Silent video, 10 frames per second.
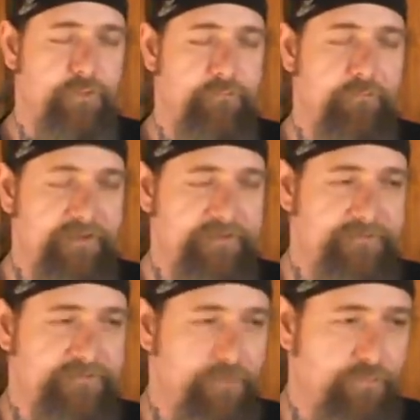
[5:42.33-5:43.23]
basic
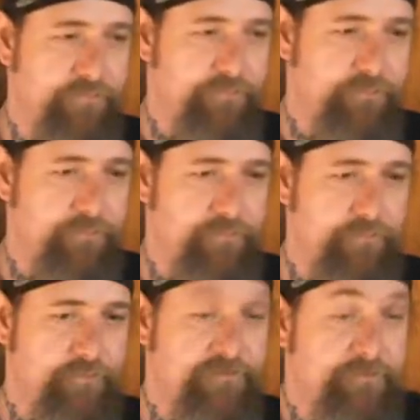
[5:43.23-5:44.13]
salts. They're
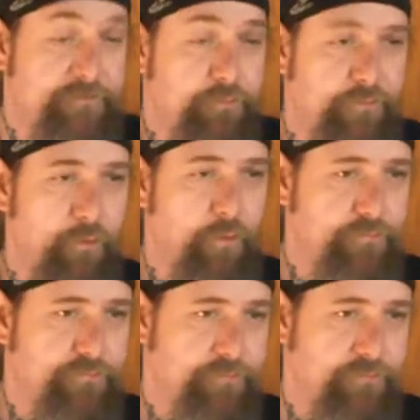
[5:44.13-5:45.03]
tissue
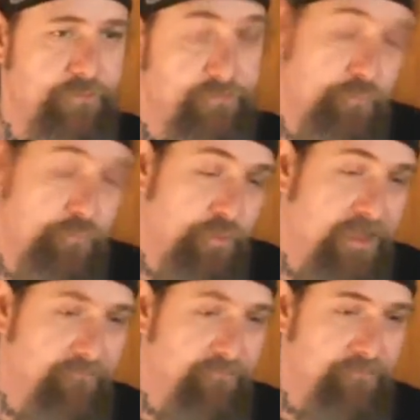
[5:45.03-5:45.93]
salts. We
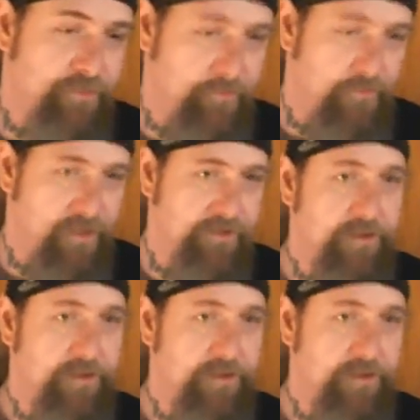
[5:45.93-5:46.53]
have them in our body.